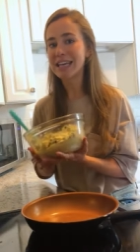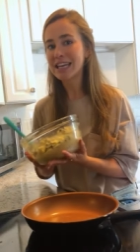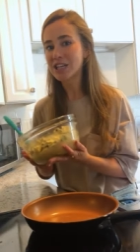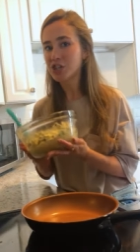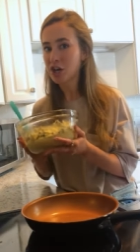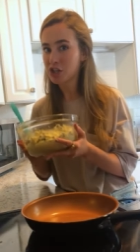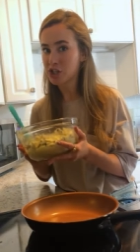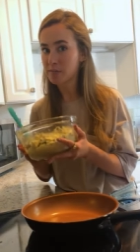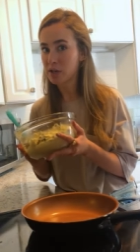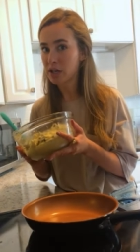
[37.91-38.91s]
any chocolate
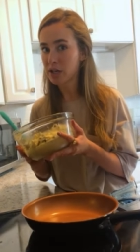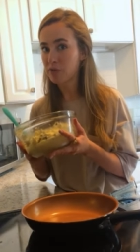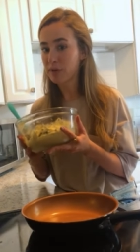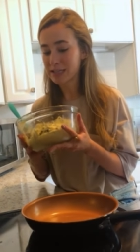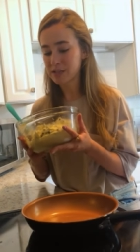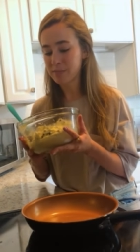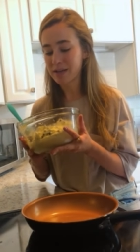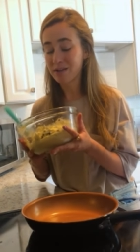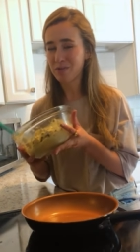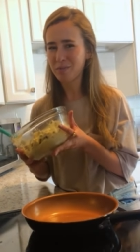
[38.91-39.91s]
chip cookie
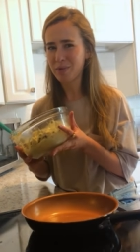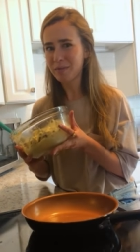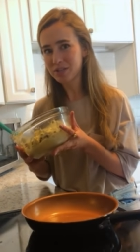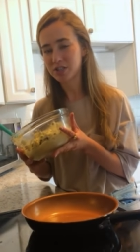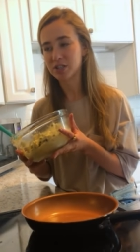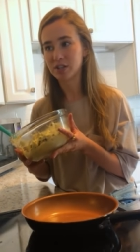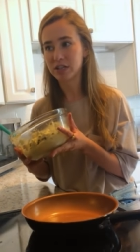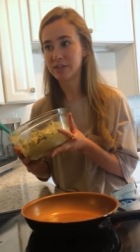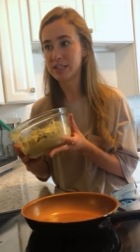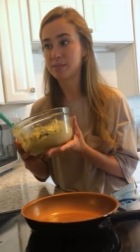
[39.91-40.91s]
recipe, or probably just
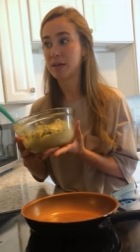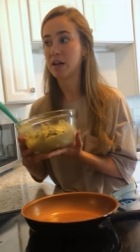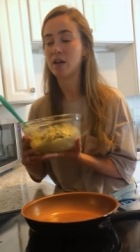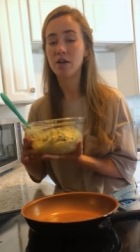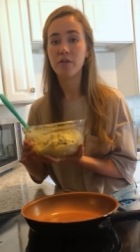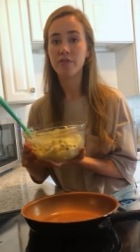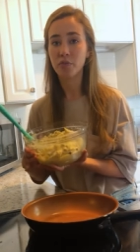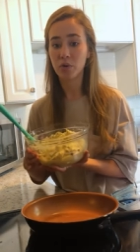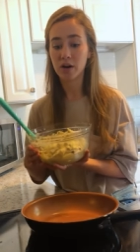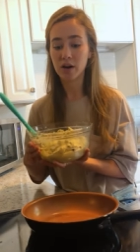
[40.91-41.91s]
cookie recipe,
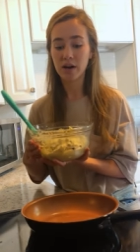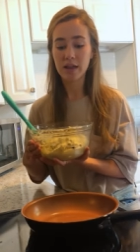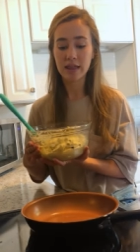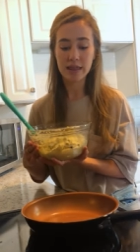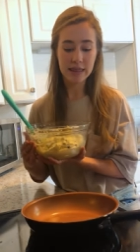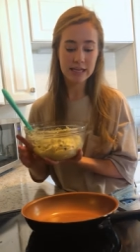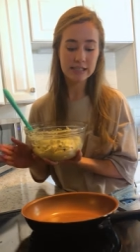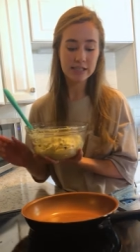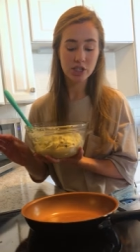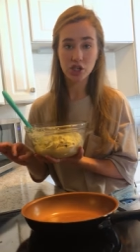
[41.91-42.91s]
for
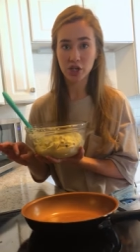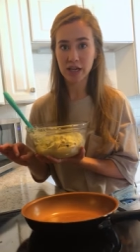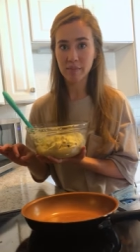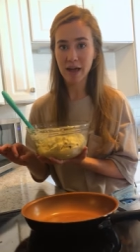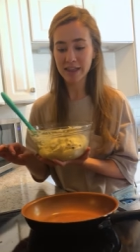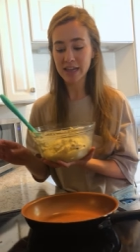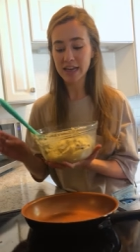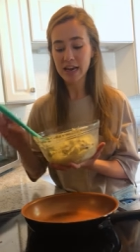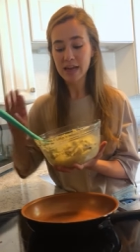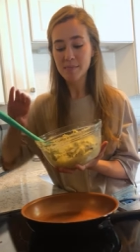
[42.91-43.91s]
this cooking
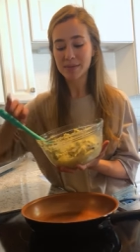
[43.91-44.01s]
method.